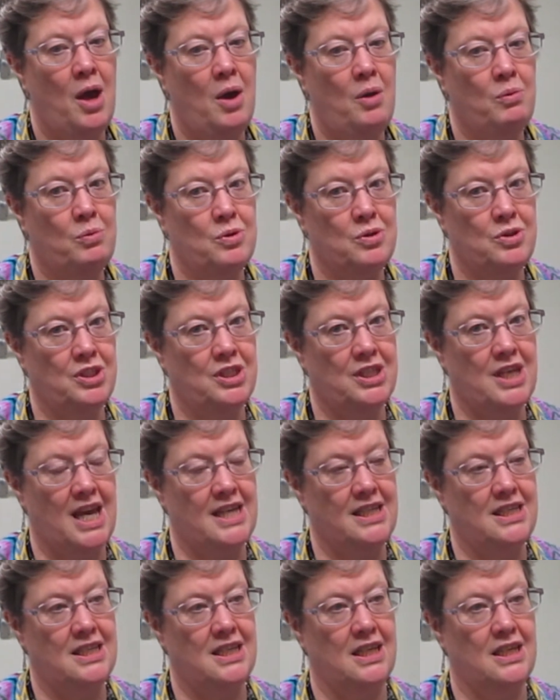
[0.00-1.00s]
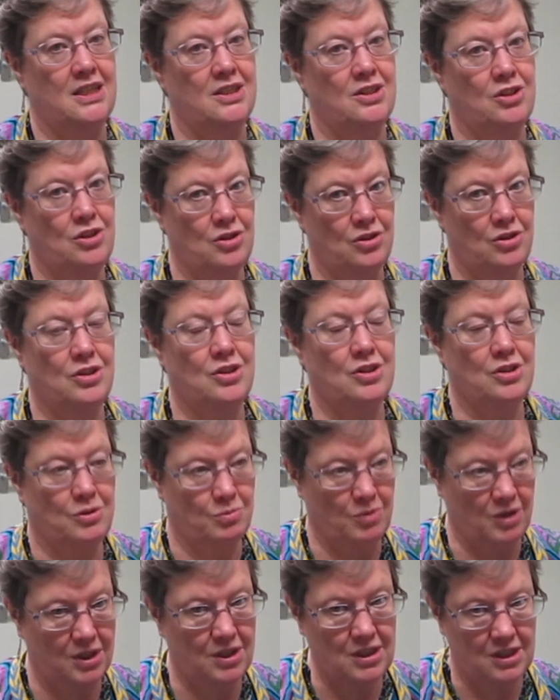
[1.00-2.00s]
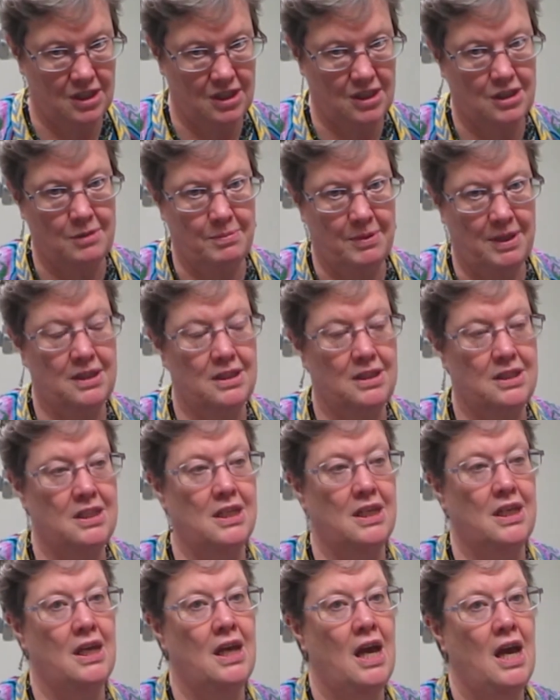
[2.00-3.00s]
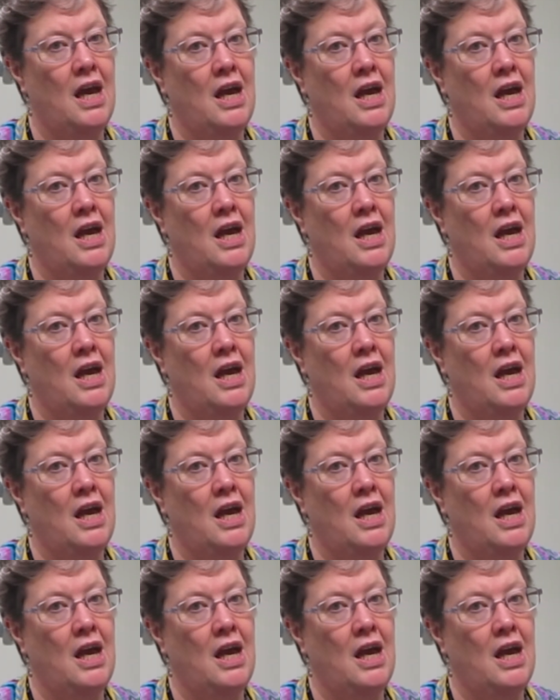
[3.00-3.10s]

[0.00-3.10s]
was getting students with a disability